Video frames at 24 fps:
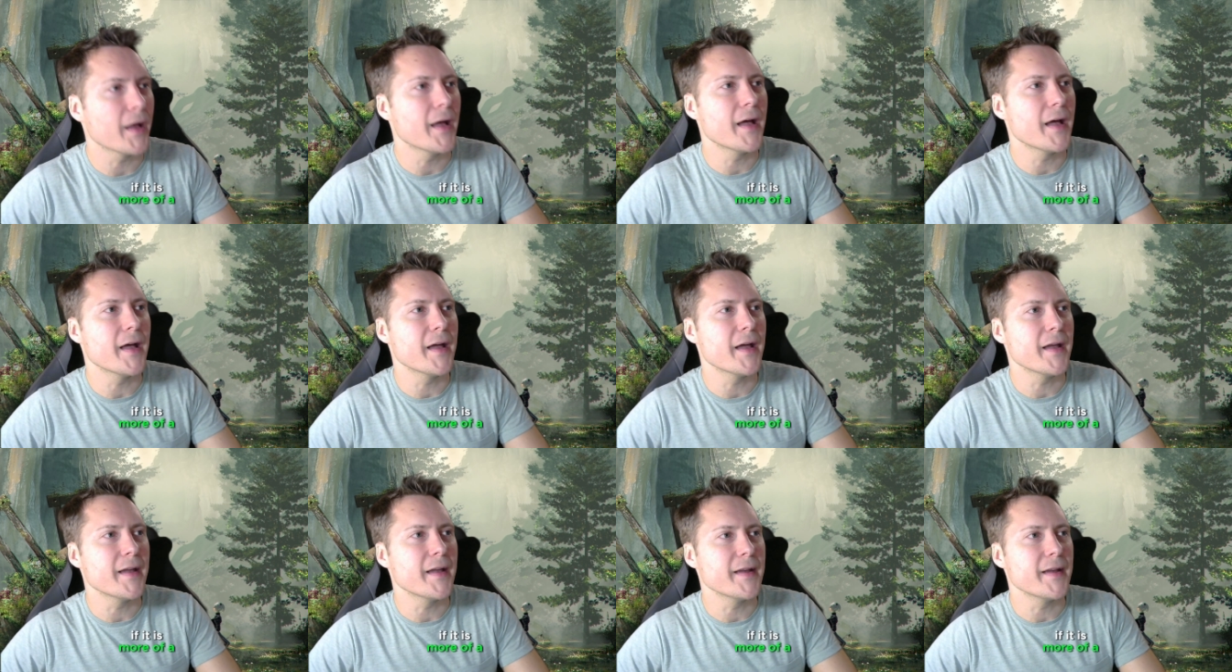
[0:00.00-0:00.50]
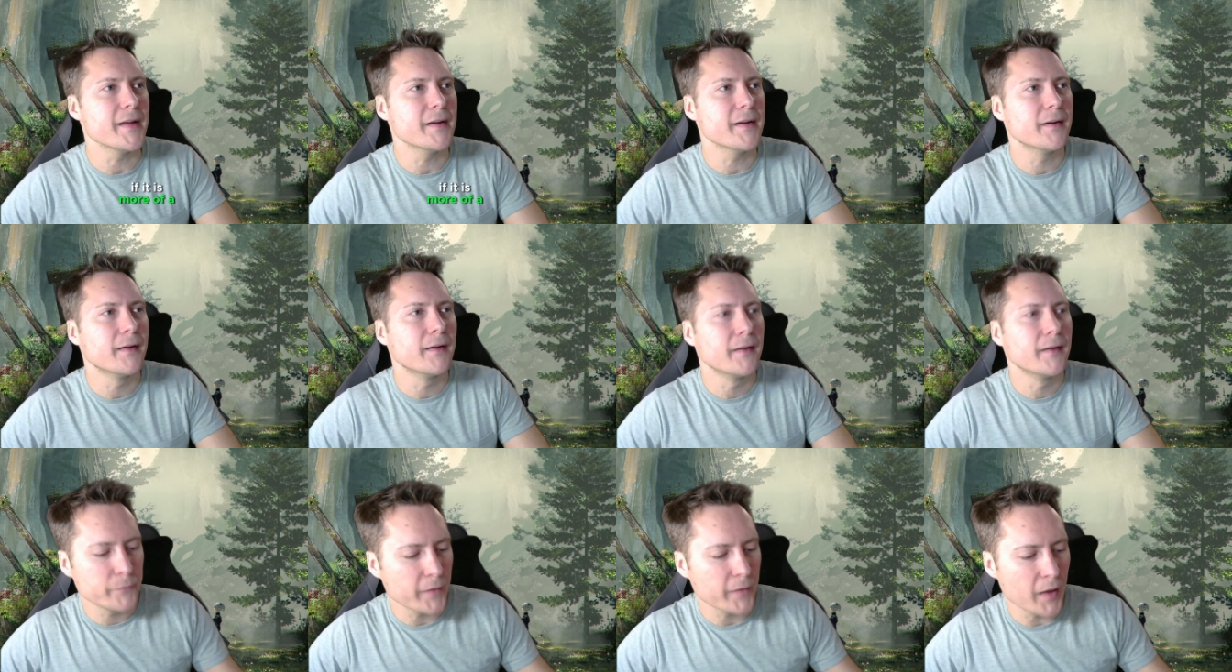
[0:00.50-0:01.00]
a
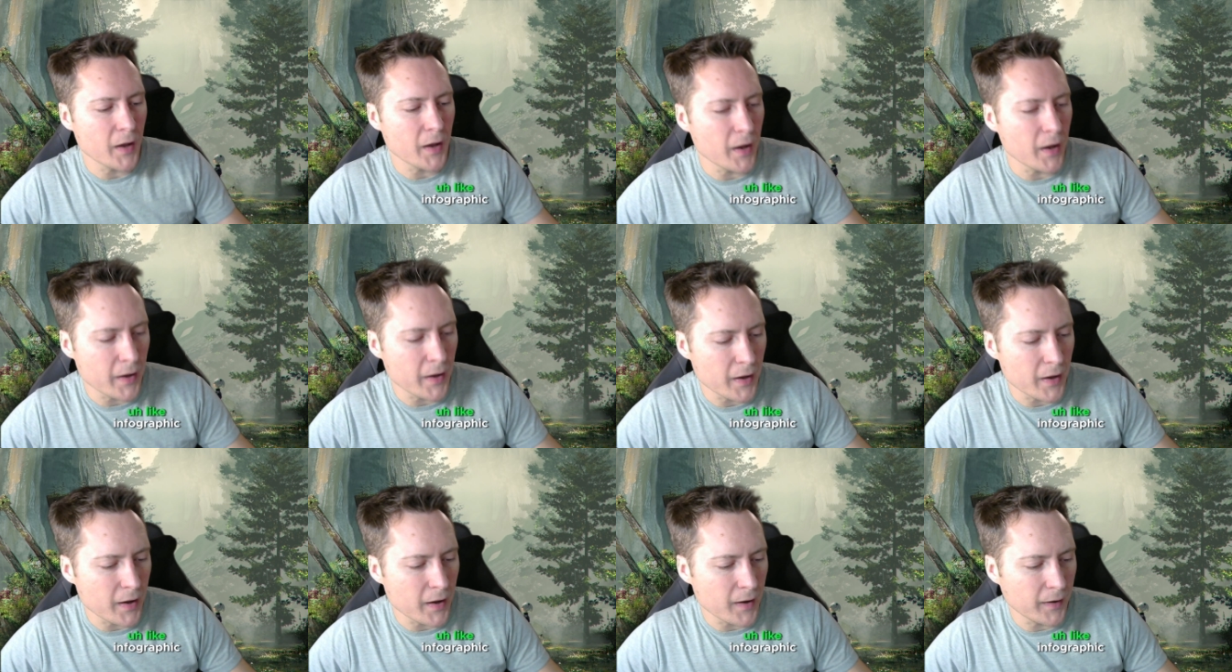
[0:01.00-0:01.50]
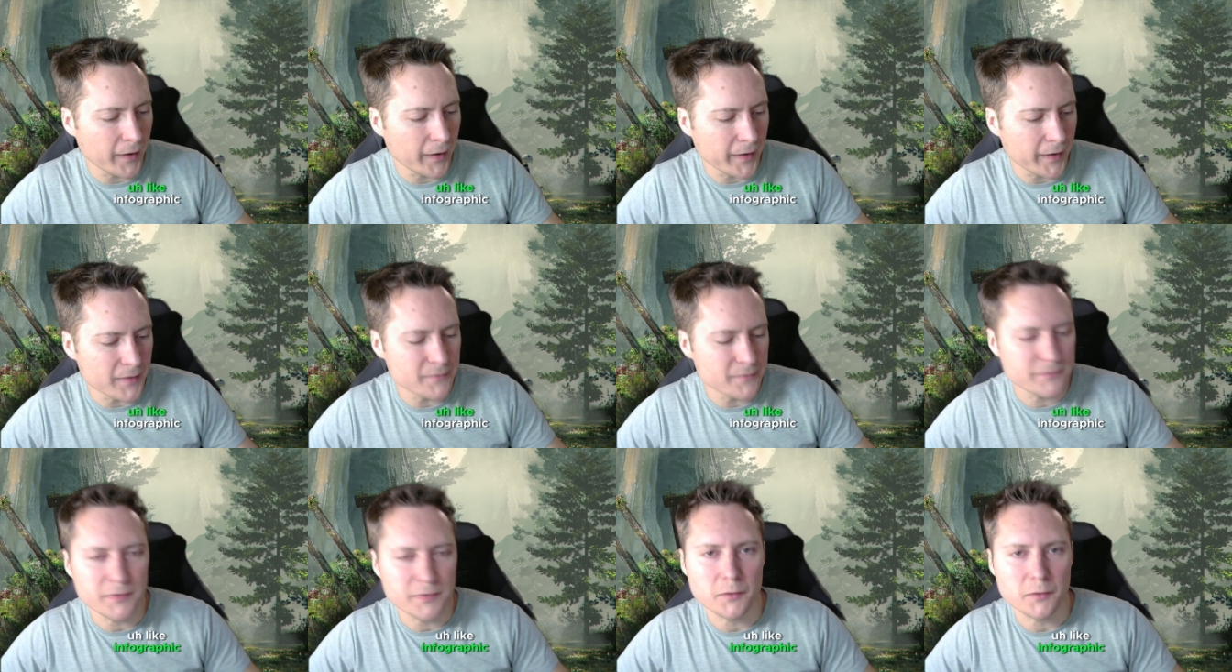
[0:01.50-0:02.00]
like
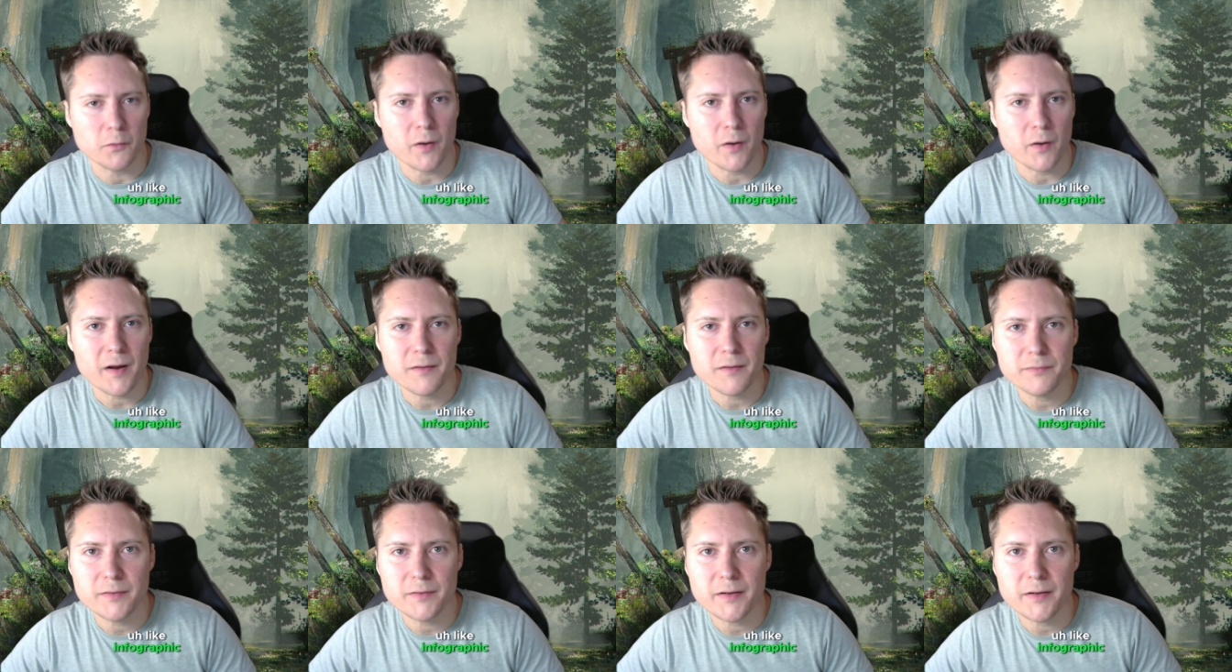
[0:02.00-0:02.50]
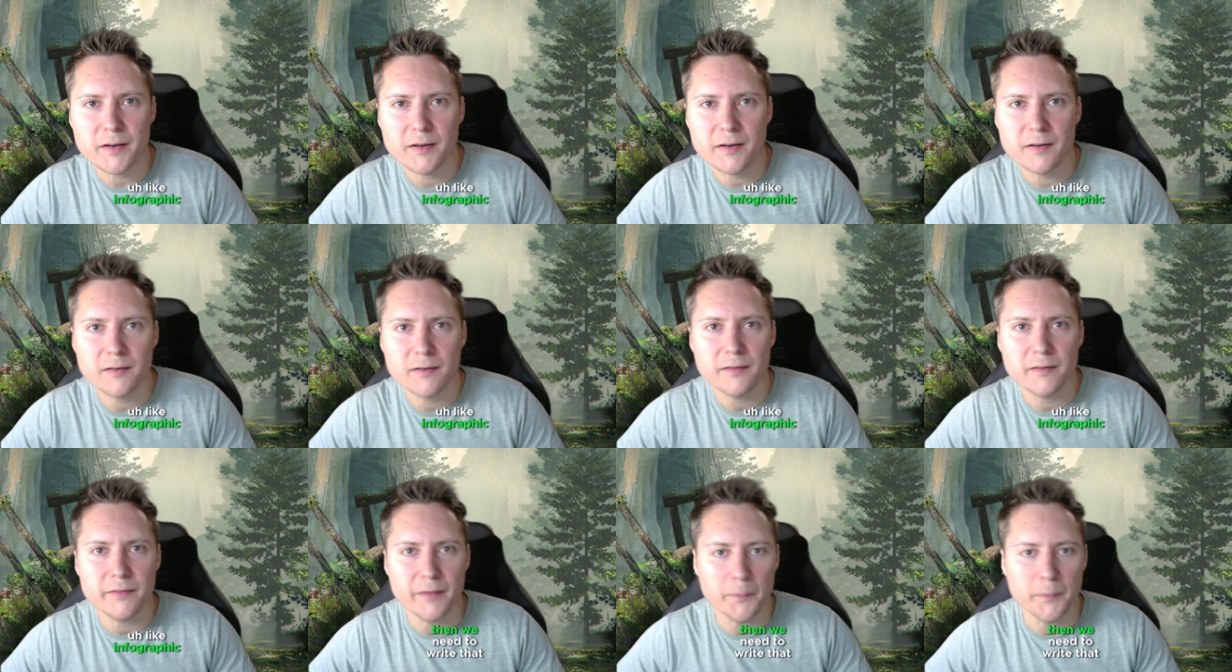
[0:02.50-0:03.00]
infographic,
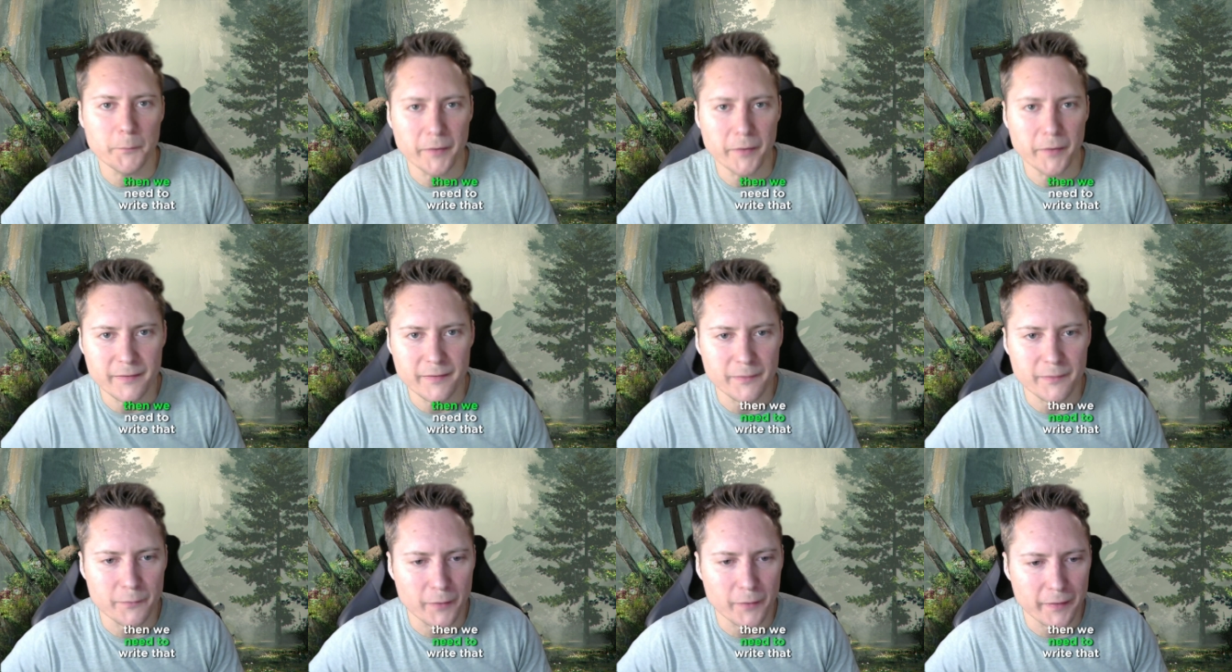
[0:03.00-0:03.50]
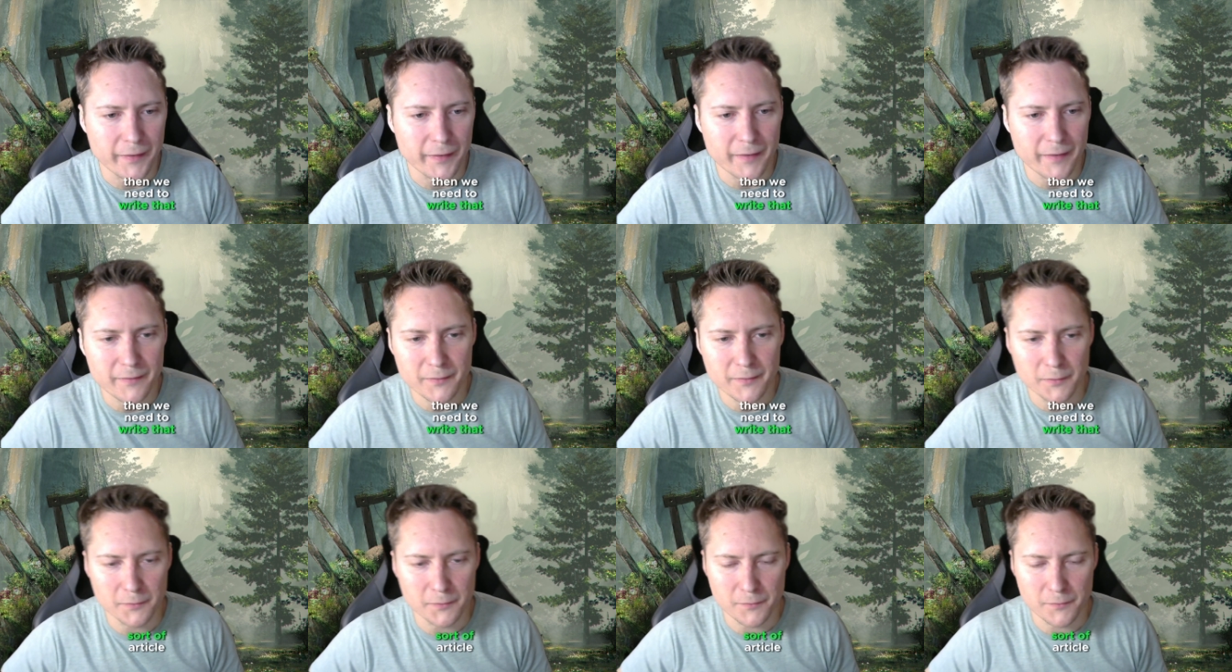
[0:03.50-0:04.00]
then we need to write
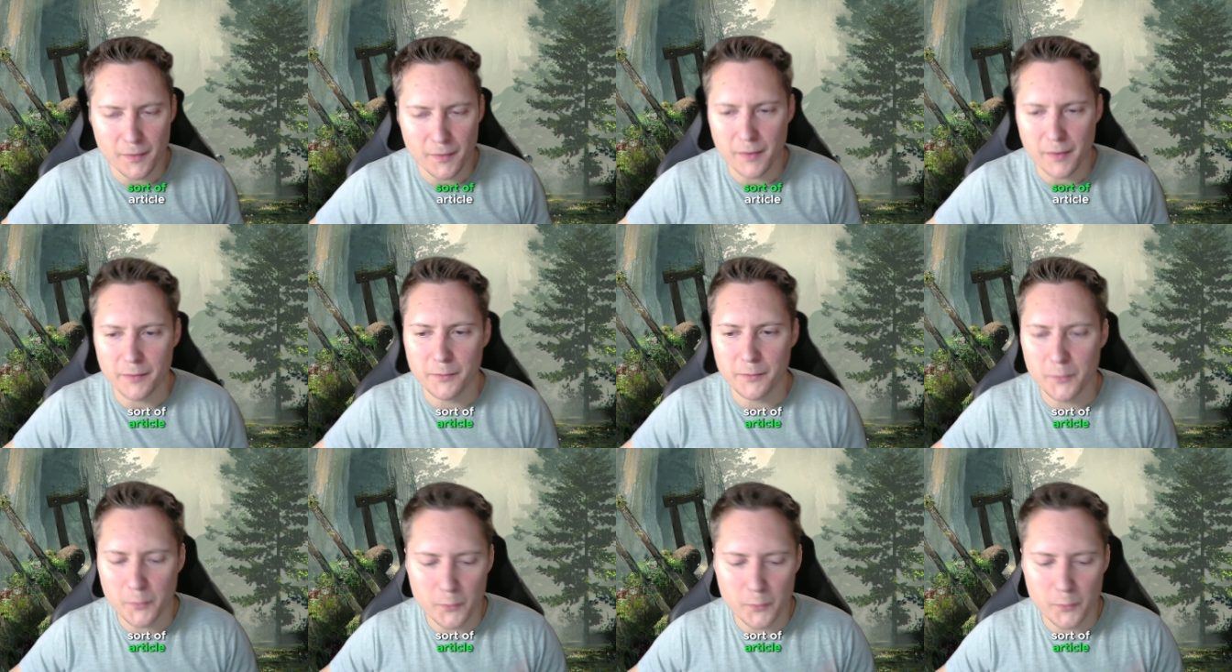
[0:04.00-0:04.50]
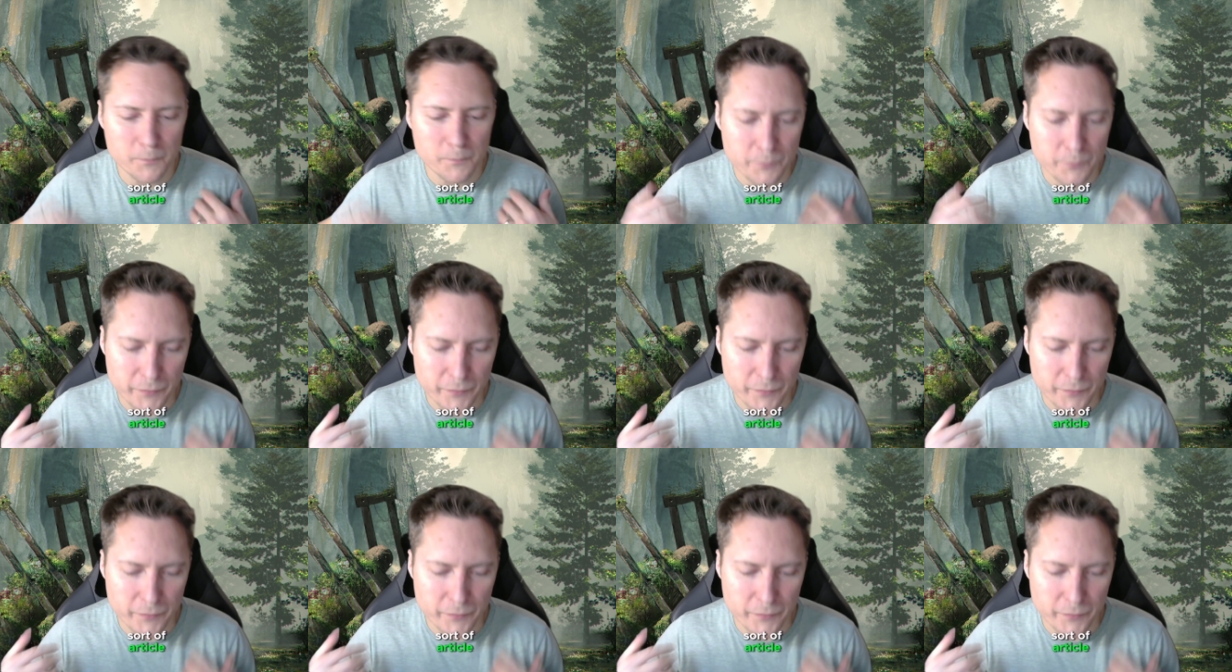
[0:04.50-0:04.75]
that sort of article.